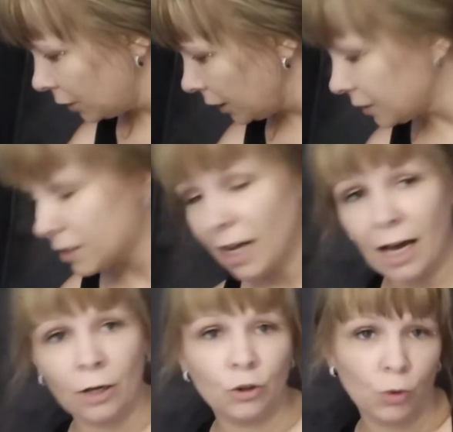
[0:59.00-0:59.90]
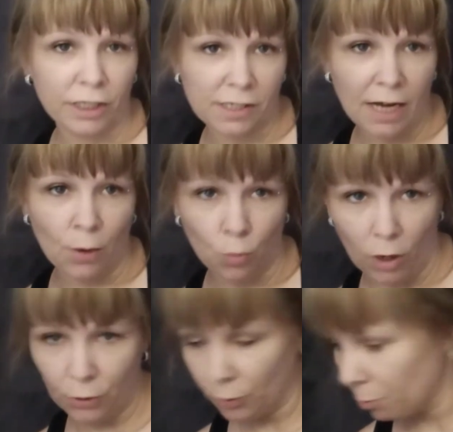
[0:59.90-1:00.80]
it's not
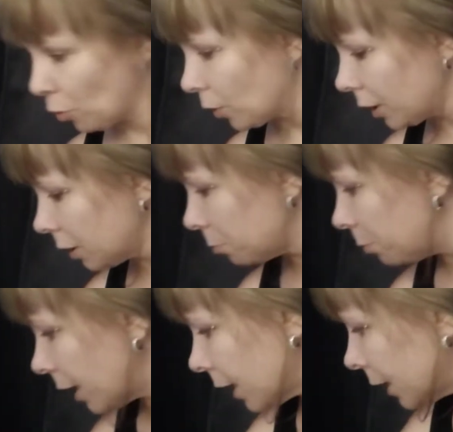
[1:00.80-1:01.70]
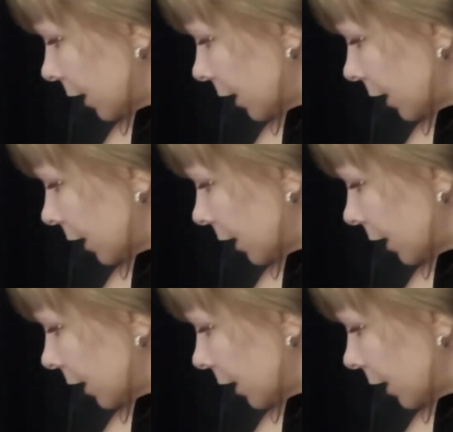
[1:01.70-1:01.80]
one report, but